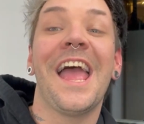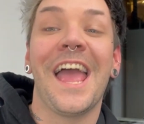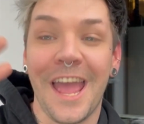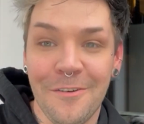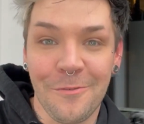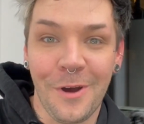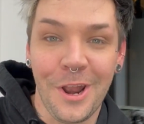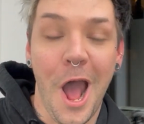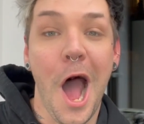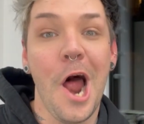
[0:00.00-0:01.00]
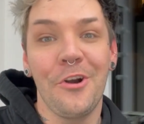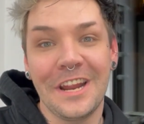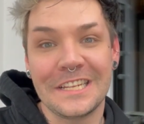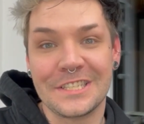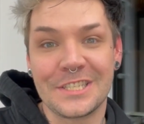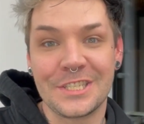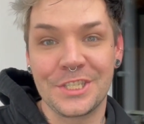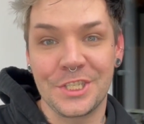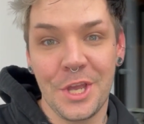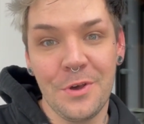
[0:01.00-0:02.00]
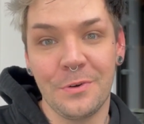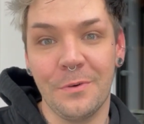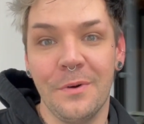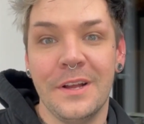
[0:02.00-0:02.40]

Hey everyone, alright, so